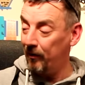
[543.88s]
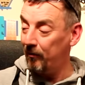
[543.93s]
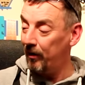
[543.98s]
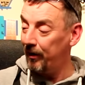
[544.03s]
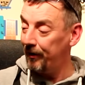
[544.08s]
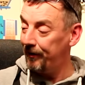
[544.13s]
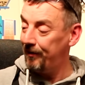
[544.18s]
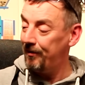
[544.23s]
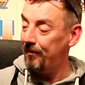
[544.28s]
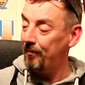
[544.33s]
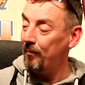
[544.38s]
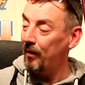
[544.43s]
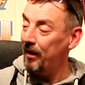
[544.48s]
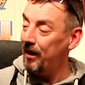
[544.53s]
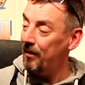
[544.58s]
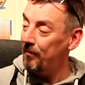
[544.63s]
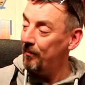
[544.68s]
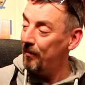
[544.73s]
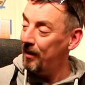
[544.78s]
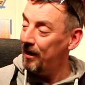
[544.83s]
a rod,
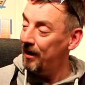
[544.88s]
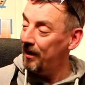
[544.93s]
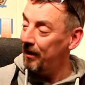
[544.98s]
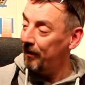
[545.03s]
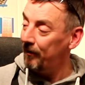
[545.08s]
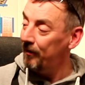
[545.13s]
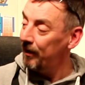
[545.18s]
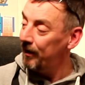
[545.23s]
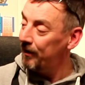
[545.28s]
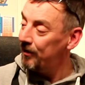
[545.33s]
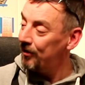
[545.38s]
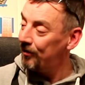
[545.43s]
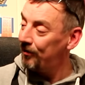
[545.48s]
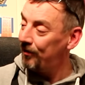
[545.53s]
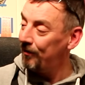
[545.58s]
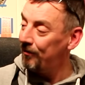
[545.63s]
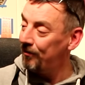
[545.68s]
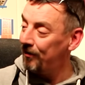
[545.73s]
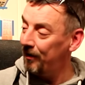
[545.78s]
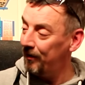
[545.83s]
just
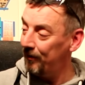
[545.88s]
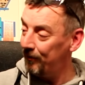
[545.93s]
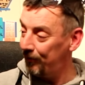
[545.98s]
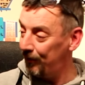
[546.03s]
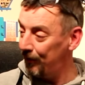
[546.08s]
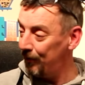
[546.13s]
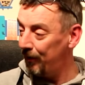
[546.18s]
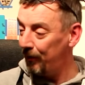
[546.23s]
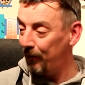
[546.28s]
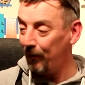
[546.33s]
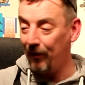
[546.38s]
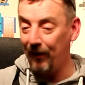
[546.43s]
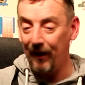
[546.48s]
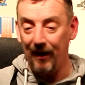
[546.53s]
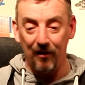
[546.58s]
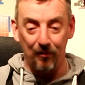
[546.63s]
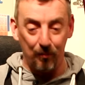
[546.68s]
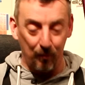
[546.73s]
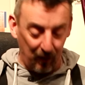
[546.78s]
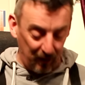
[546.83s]
those few little
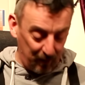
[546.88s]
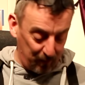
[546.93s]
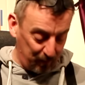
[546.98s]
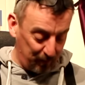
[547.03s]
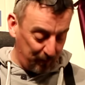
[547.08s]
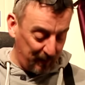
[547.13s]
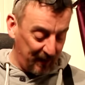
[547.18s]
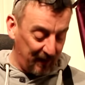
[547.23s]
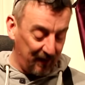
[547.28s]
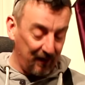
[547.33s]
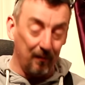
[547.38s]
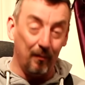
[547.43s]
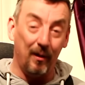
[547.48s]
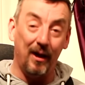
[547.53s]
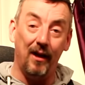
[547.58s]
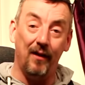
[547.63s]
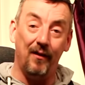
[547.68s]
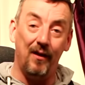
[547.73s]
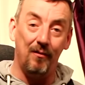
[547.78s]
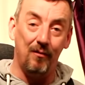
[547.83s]
things might
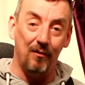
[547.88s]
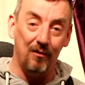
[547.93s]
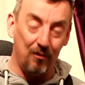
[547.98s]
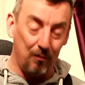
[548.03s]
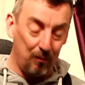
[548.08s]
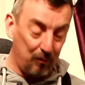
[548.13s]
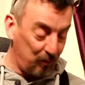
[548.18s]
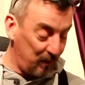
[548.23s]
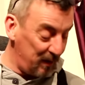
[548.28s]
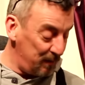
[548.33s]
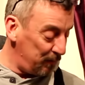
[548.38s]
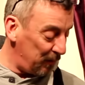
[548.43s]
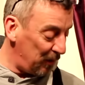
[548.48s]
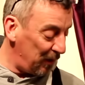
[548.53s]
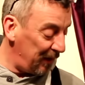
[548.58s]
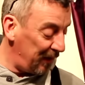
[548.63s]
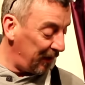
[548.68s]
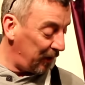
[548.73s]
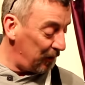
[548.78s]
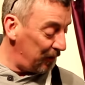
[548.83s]
make the difference between
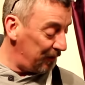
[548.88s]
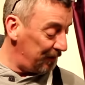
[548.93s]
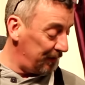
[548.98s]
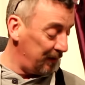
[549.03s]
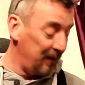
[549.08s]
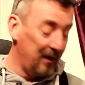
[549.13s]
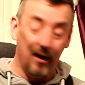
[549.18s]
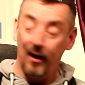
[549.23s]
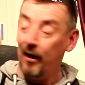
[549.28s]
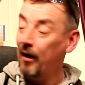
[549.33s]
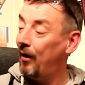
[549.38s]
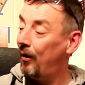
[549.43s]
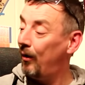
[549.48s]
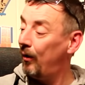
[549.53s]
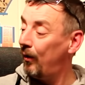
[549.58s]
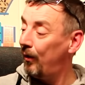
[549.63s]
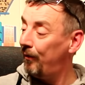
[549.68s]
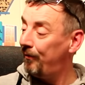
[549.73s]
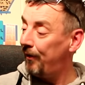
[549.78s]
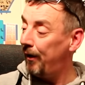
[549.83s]
buying a good one
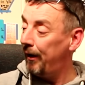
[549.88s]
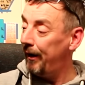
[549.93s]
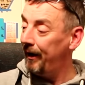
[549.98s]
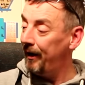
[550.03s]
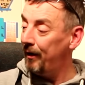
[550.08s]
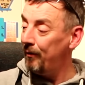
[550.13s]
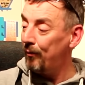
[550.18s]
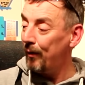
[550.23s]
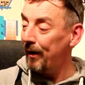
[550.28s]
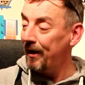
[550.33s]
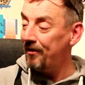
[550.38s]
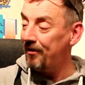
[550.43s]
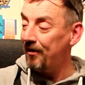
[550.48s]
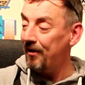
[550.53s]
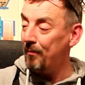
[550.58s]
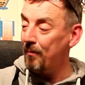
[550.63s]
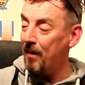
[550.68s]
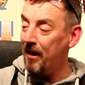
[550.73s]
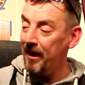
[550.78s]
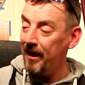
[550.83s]
or finding you've wasted
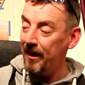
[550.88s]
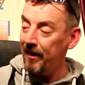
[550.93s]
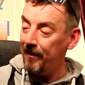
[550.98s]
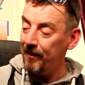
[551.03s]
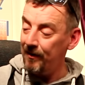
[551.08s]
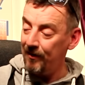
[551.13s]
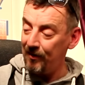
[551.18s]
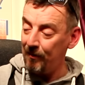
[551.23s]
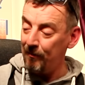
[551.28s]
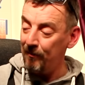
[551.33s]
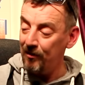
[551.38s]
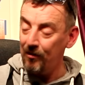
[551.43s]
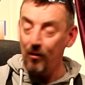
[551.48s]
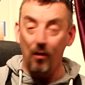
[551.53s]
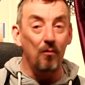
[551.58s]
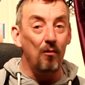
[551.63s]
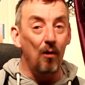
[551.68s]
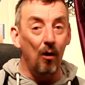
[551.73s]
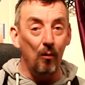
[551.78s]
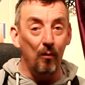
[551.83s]
your money and something's
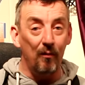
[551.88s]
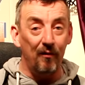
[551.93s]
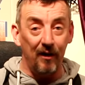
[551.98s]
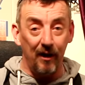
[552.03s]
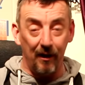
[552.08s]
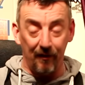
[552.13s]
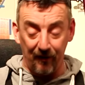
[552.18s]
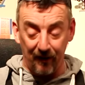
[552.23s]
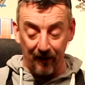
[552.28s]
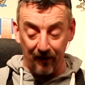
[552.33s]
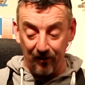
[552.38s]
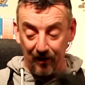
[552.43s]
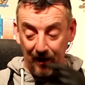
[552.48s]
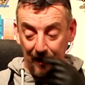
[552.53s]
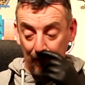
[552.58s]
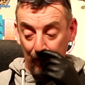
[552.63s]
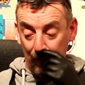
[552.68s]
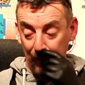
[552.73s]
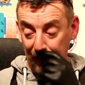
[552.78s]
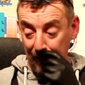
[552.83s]
gone wrong within the first
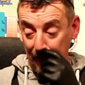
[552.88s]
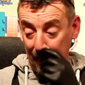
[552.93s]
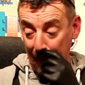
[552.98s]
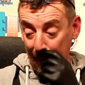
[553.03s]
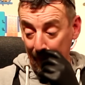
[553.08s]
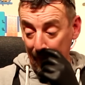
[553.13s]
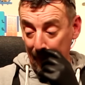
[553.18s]
year or so.